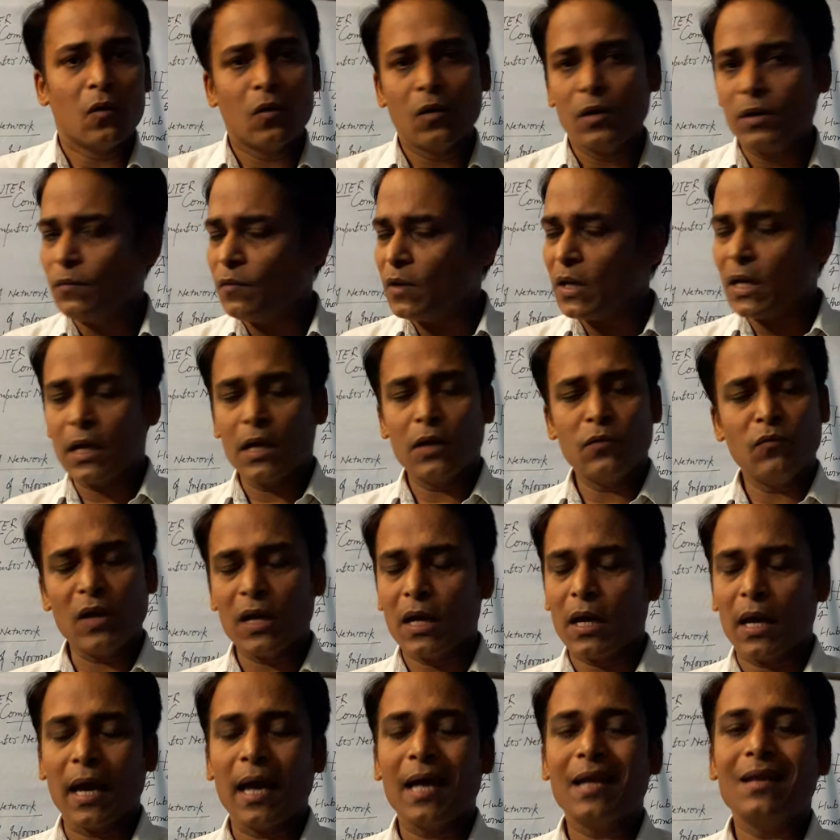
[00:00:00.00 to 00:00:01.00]
We
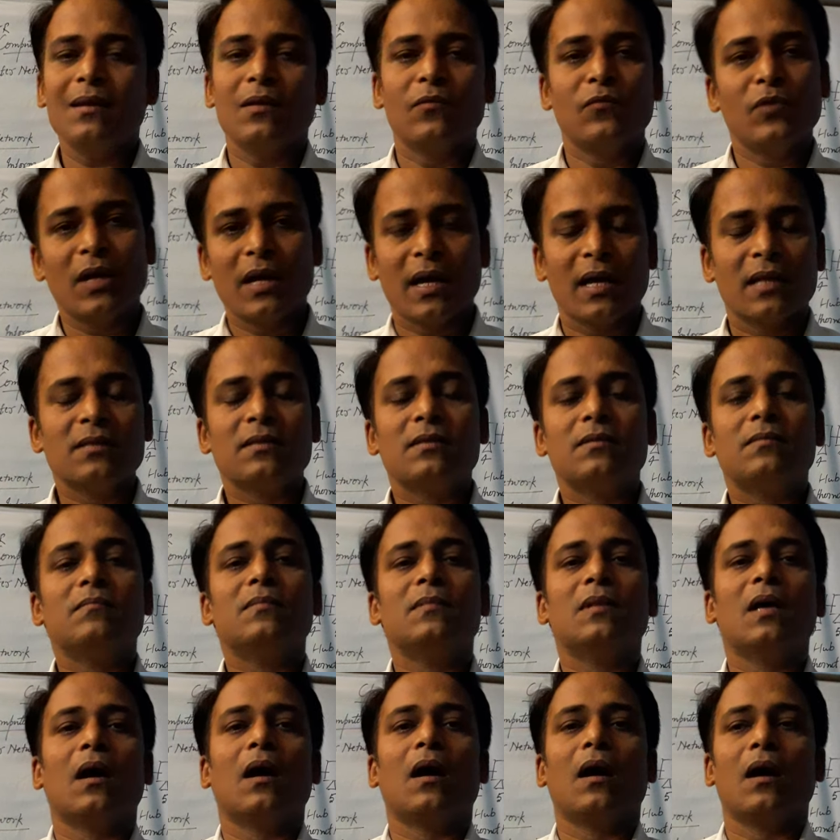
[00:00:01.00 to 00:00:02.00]
can
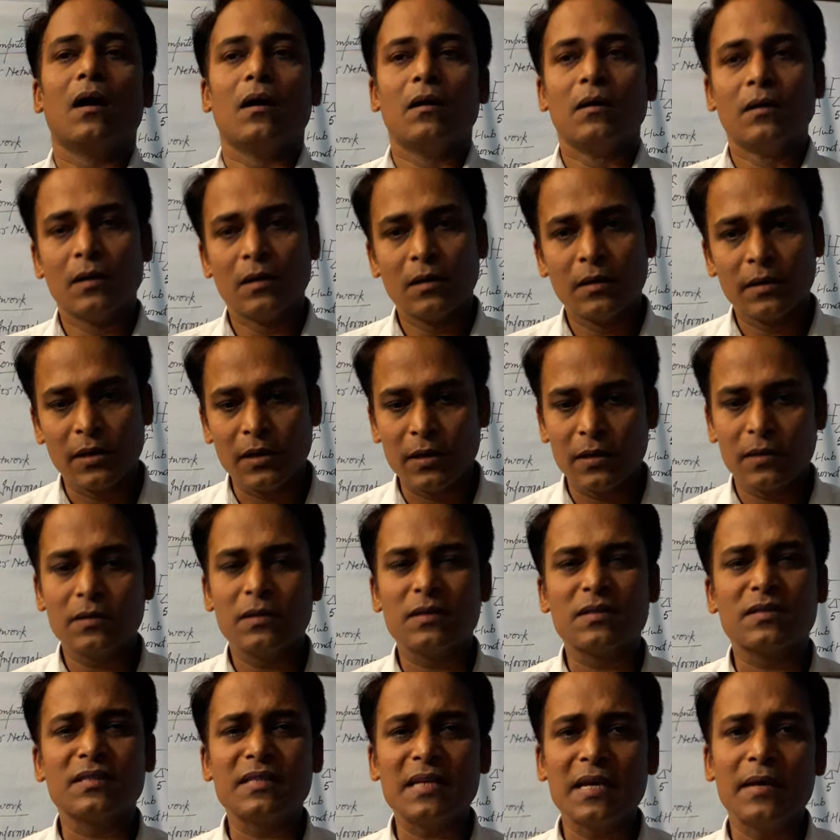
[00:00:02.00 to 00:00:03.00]
here the
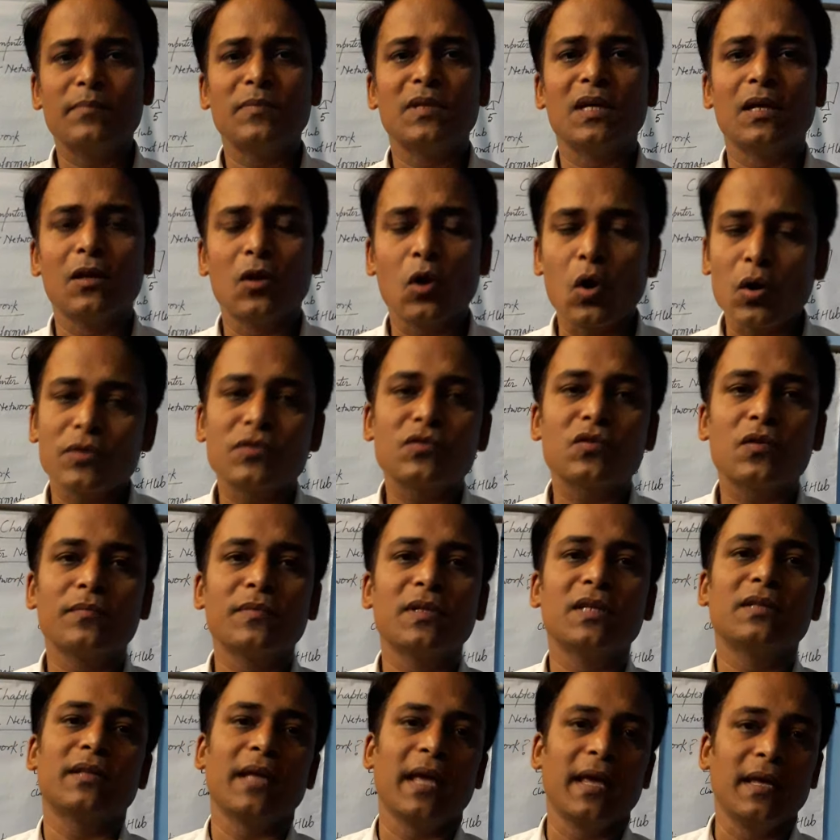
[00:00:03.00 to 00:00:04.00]
save the lots of
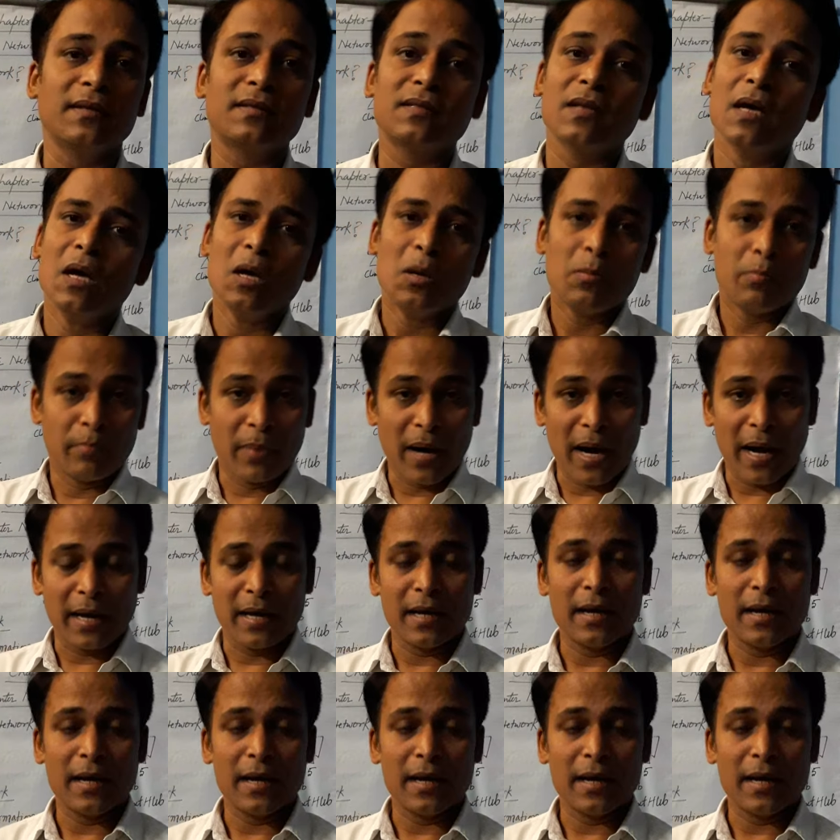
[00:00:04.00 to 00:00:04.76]
the things by